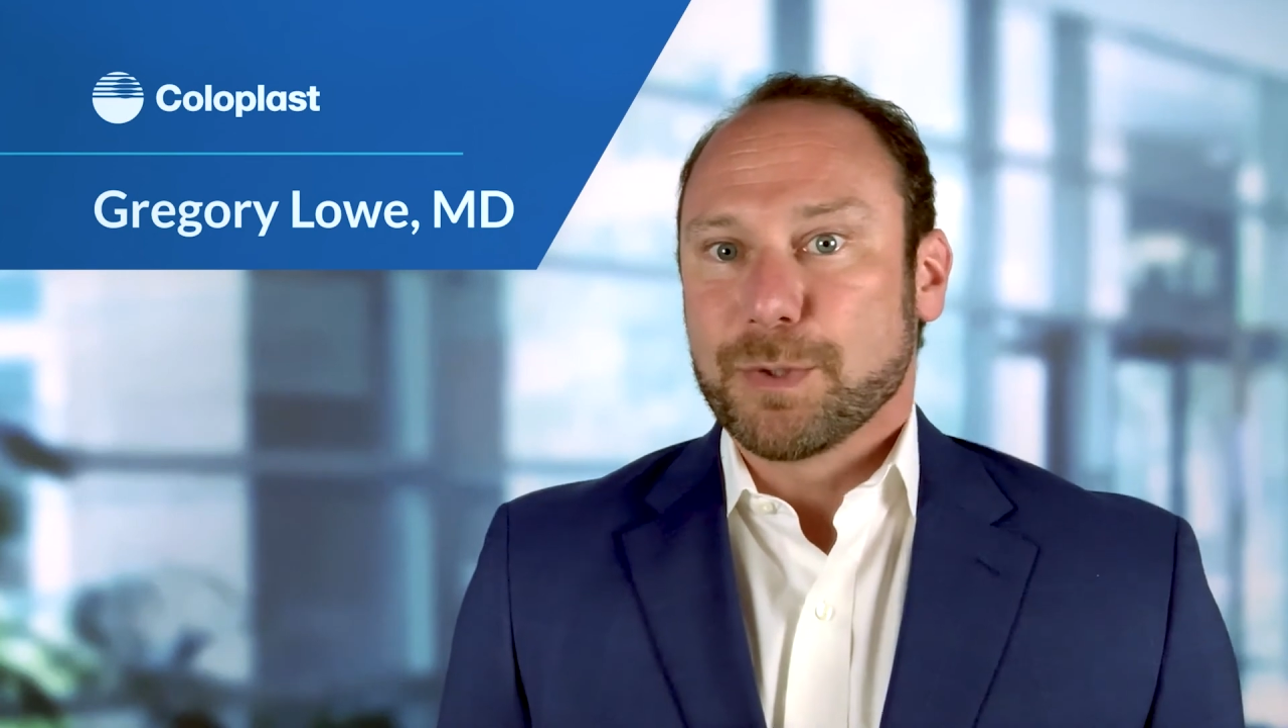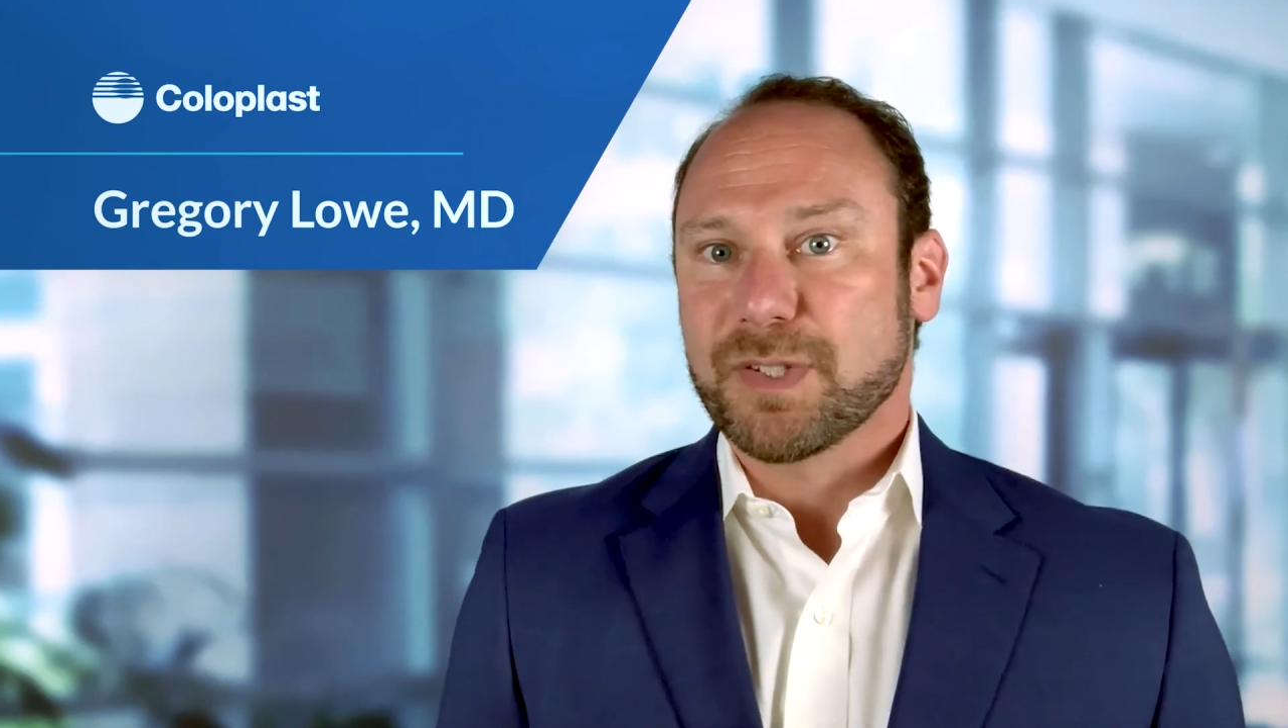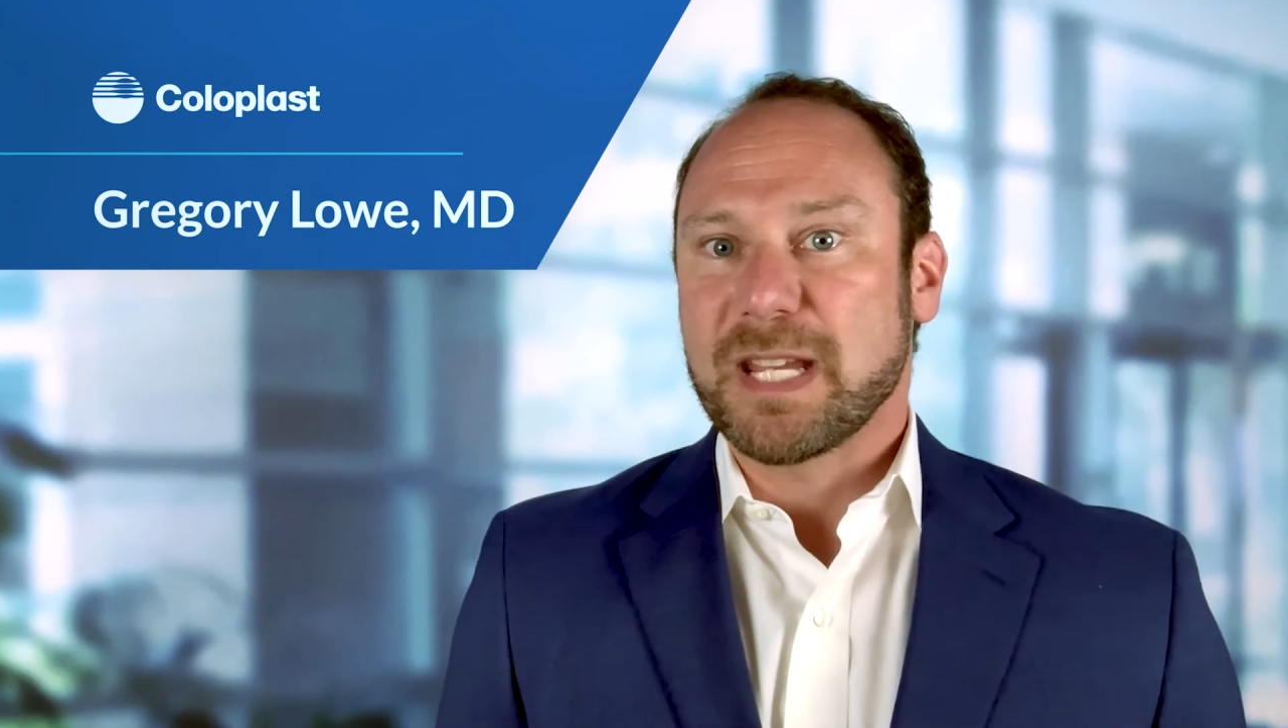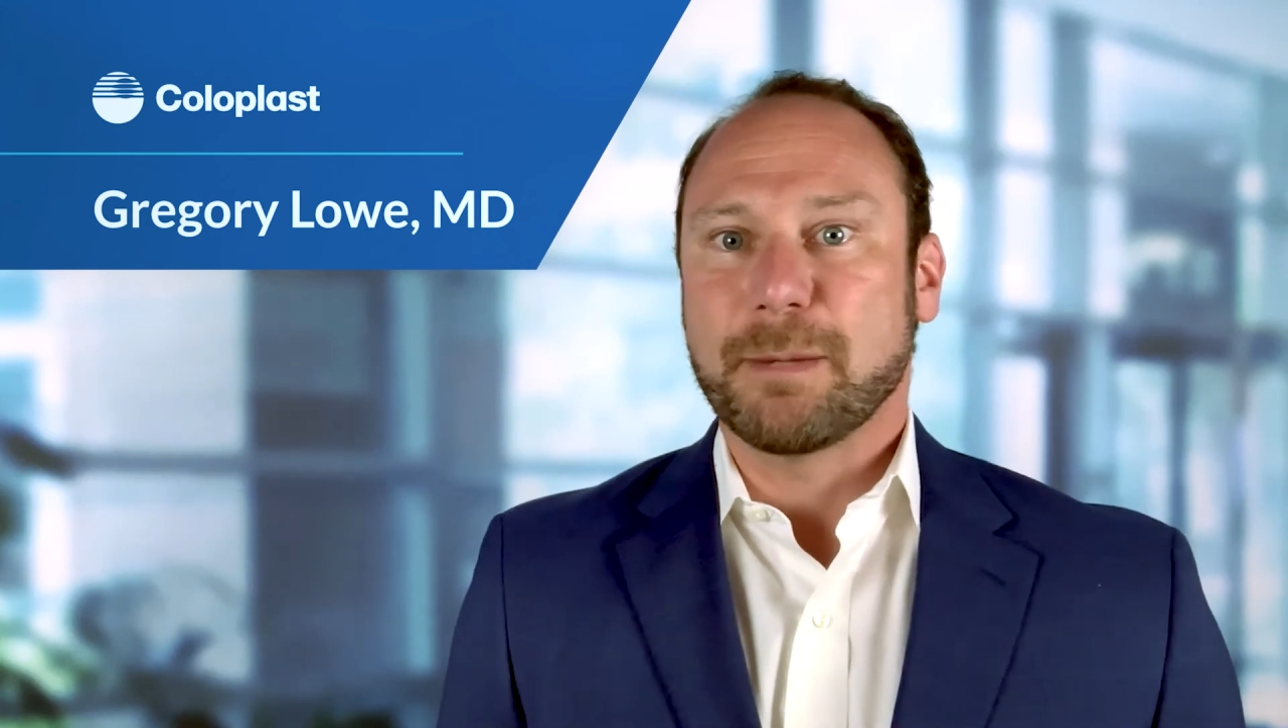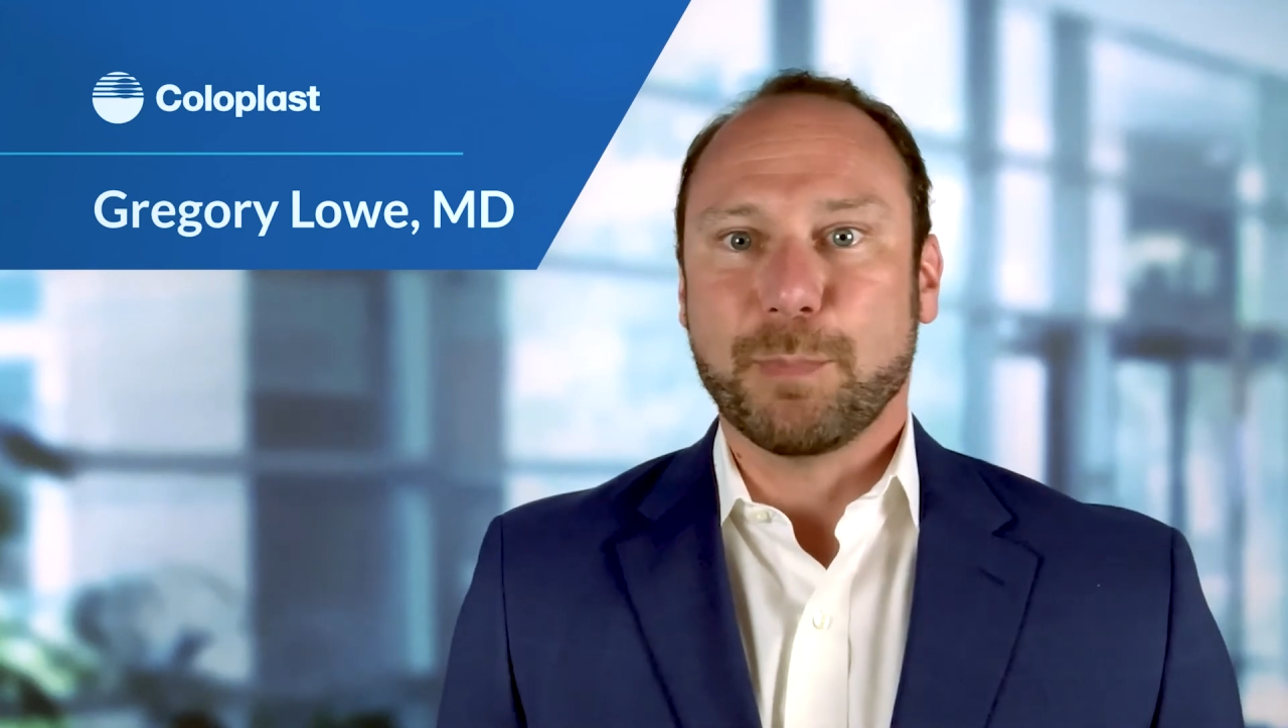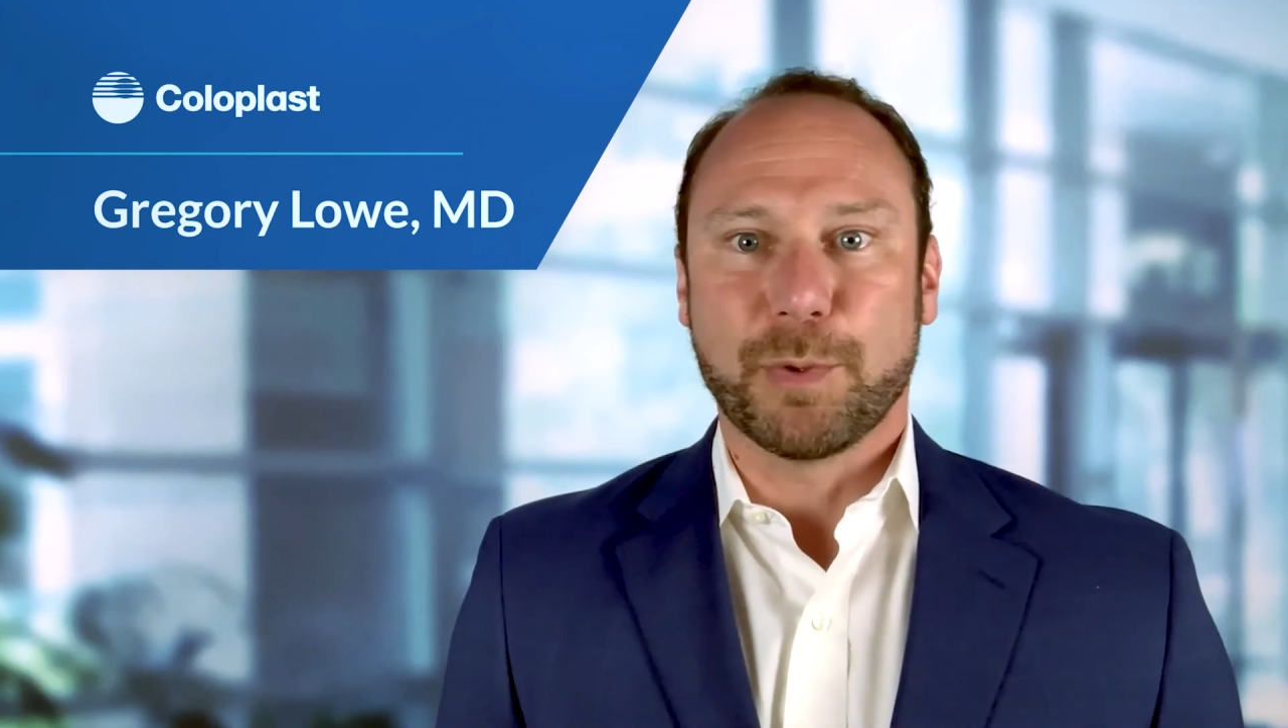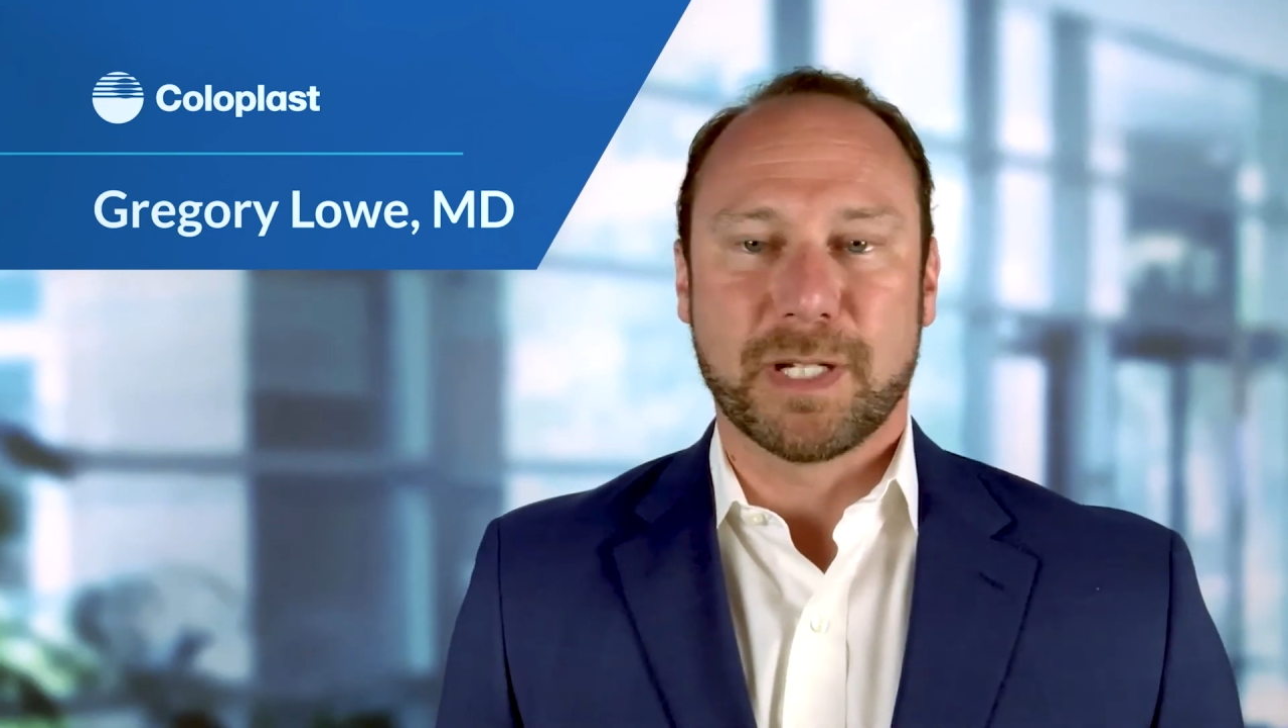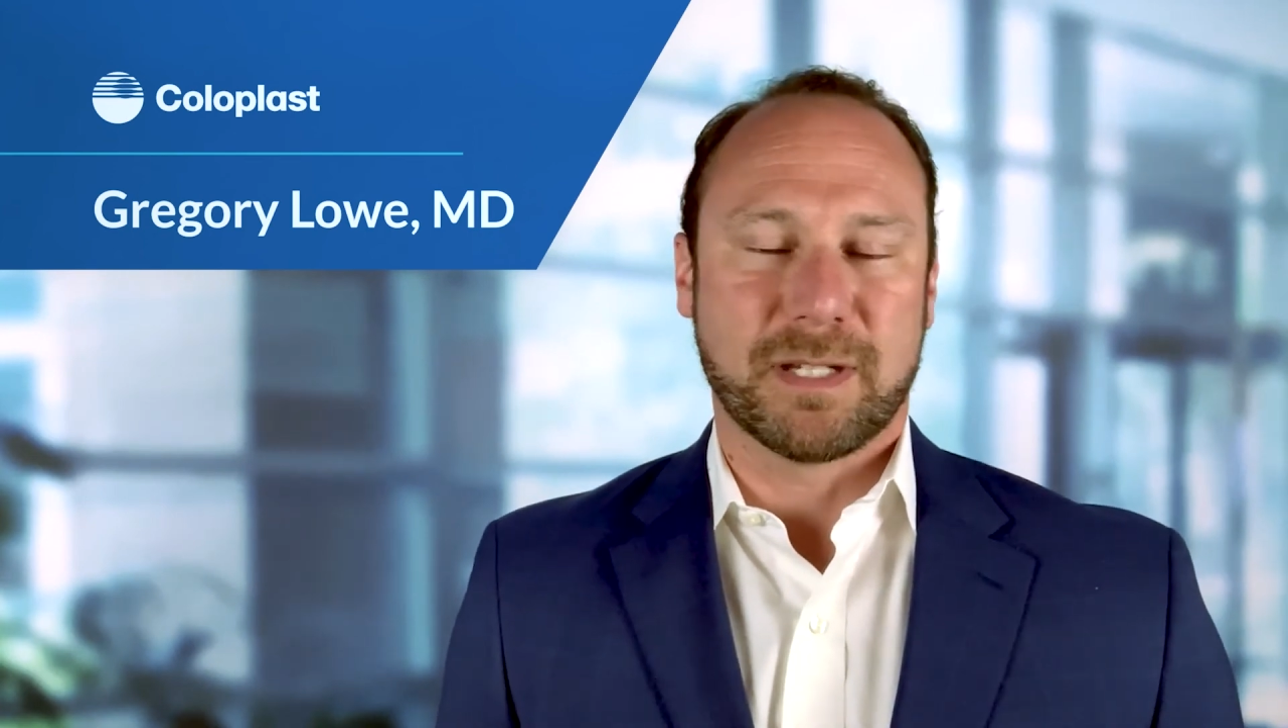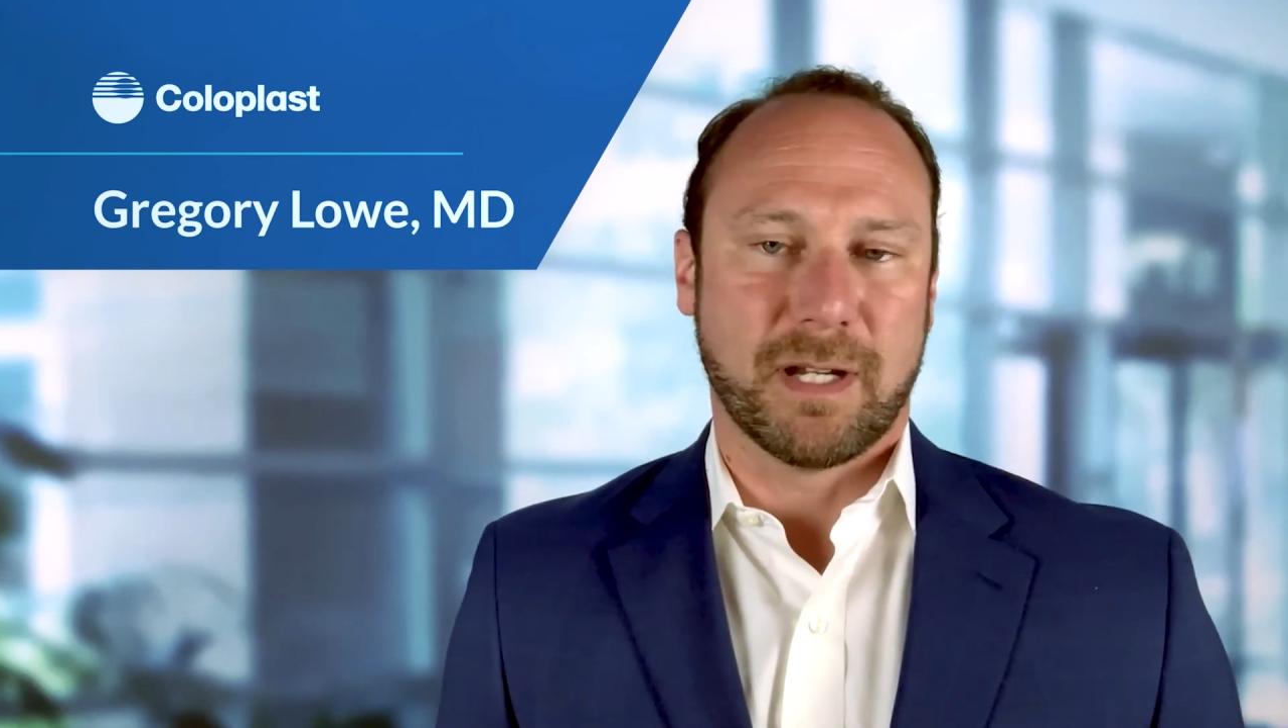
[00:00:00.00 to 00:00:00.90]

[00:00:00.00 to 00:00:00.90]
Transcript: standpoint